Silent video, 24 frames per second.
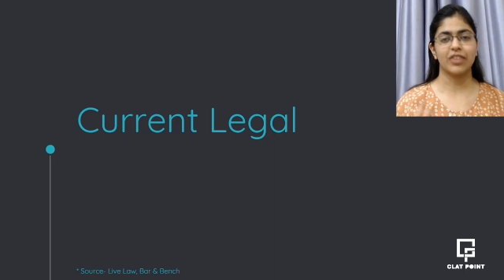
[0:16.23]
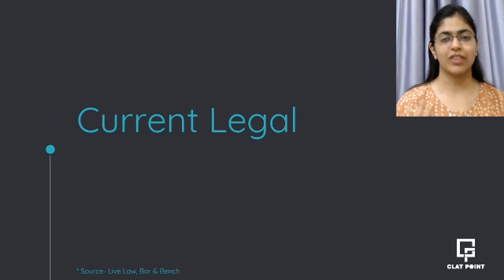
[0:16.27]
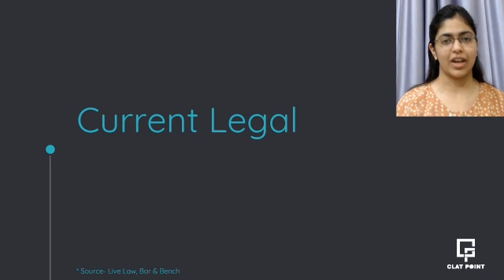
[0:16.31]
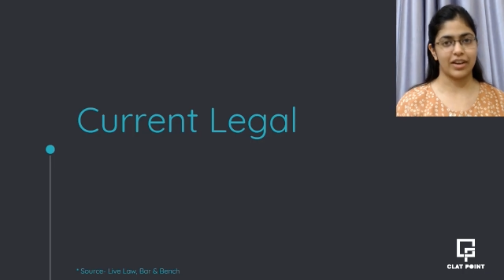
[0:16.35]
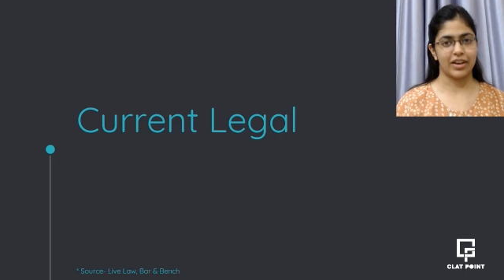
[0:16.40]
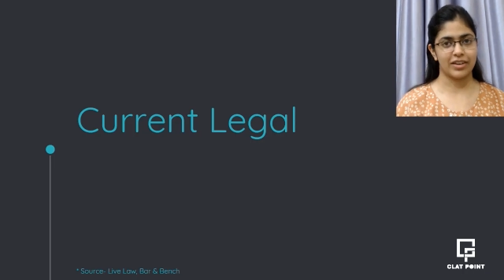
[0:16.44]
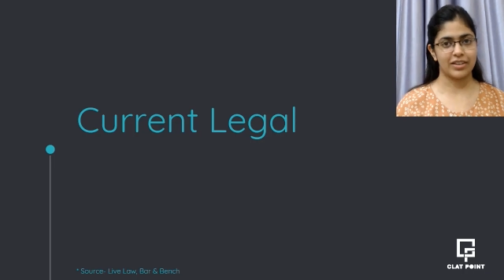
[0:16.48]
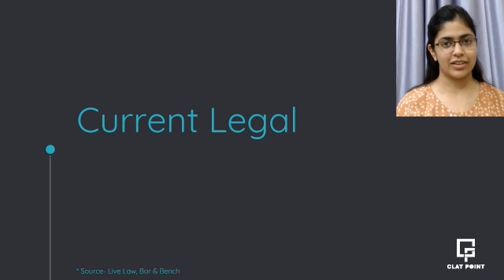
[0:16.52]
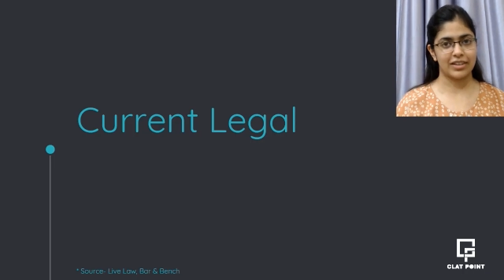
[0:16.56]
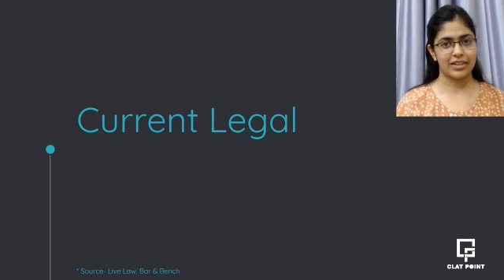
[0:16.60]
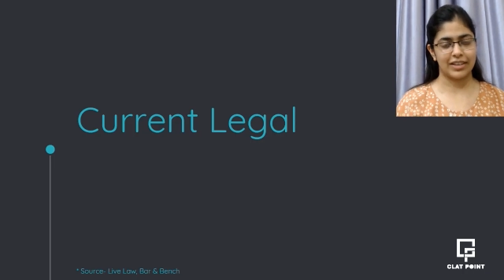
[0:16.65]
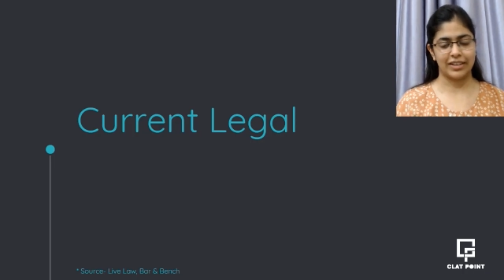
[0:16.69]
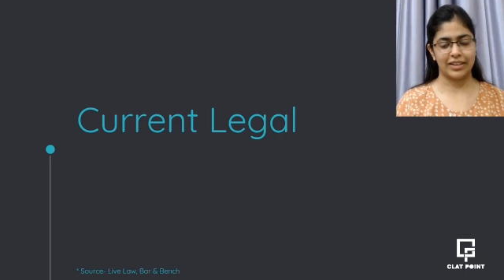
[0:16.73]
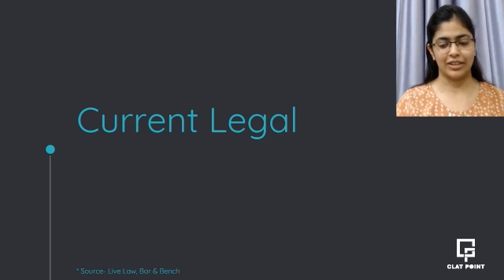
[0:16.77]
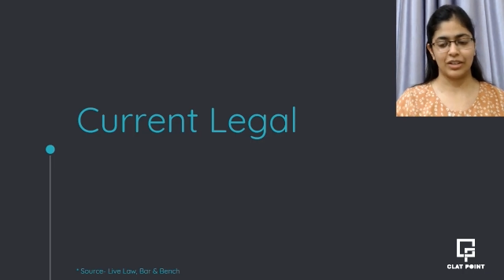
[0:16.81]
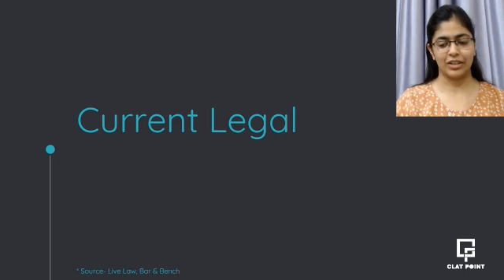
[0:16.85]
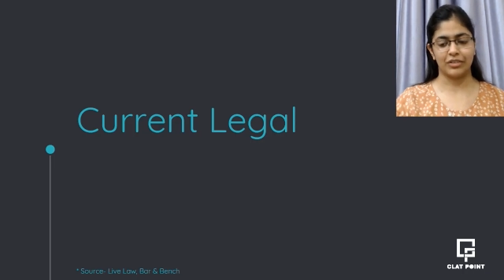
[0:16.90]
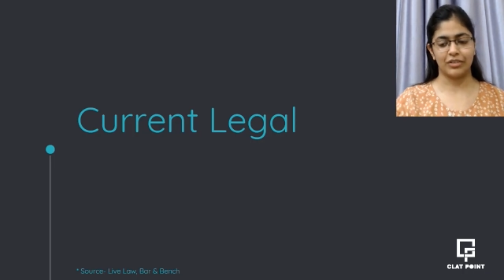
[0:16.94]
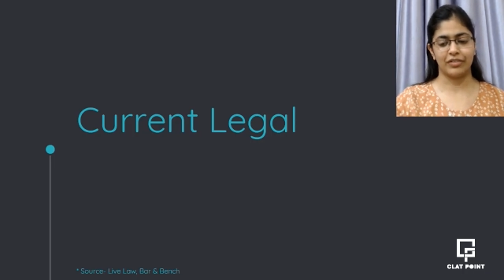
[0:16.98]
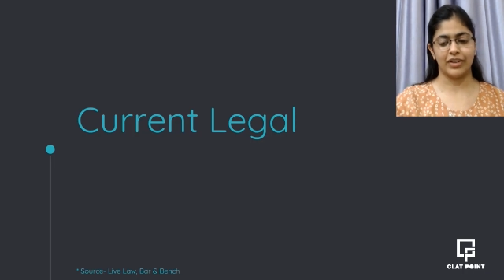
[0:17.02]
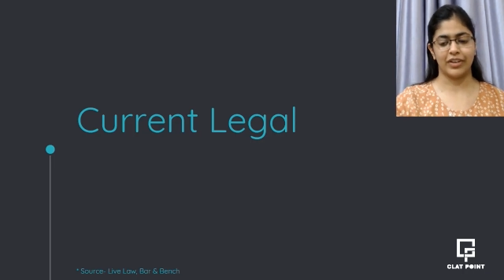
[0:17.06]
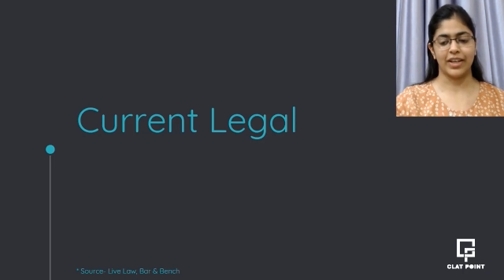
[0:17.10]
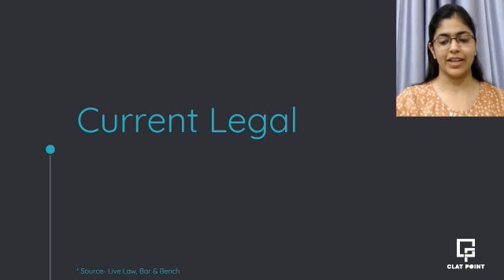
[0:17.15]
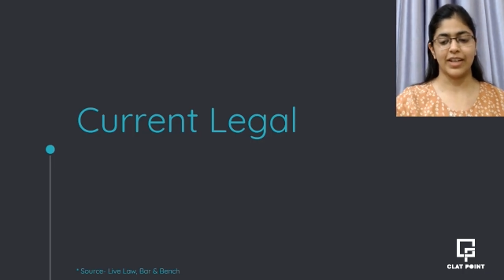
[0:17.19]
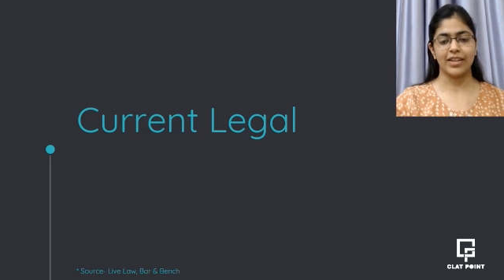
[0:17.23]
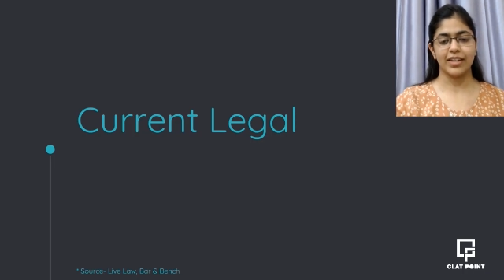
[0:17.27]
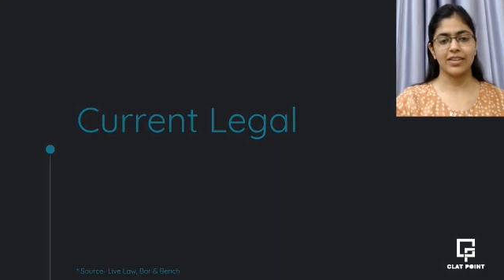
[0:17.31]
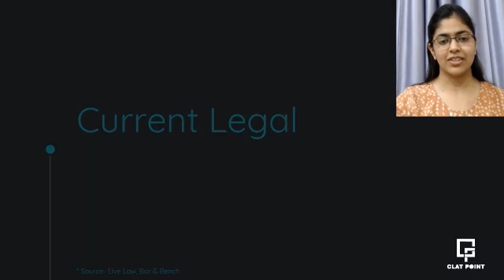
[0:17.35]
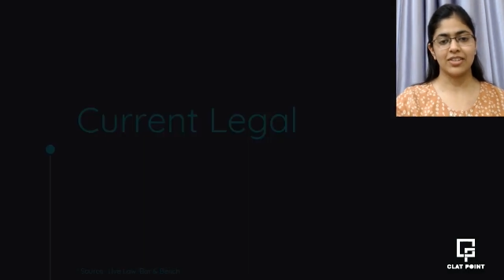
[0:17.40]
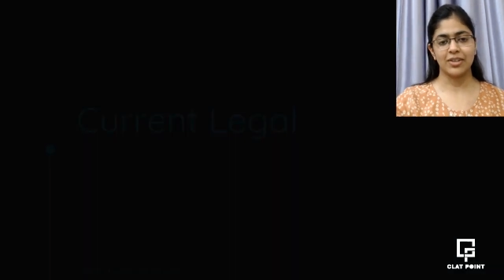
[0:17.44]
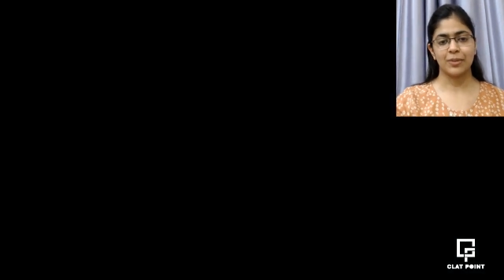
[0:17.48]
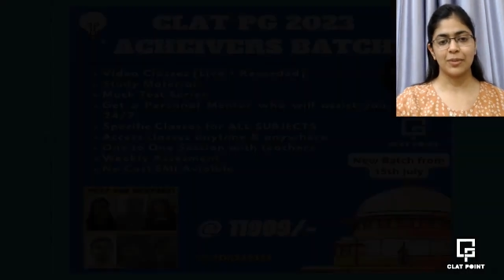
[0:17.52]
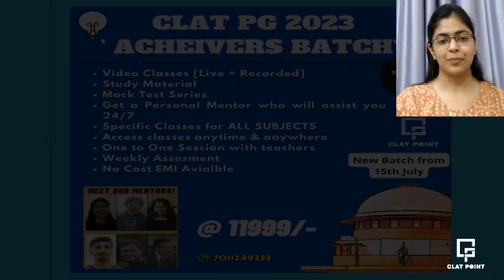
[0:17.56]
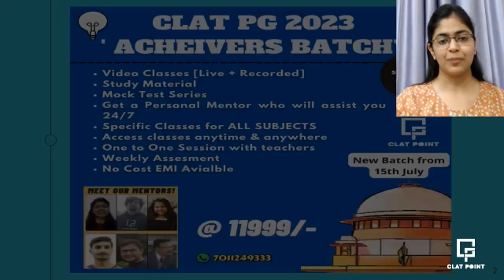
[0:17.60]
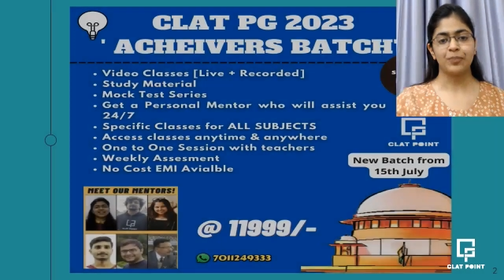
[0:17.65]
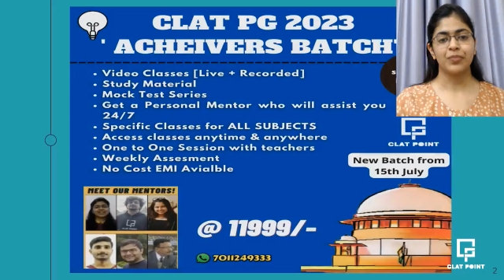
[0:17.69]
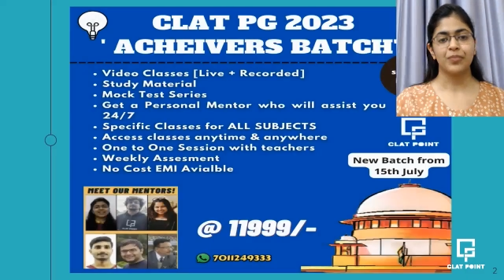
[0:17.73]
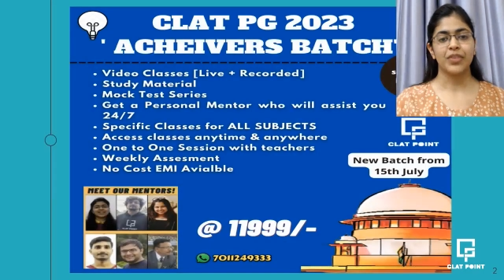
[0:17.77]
Current Legal Affairs